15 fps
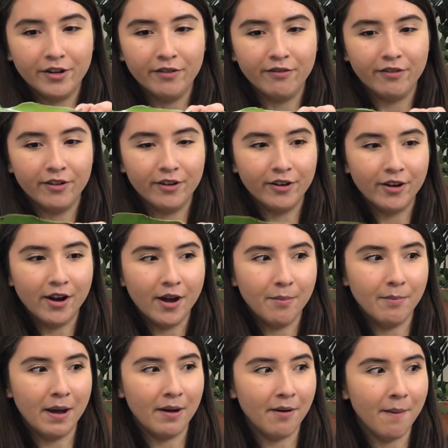for
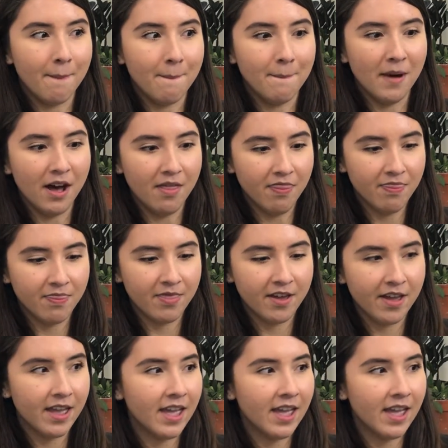about a month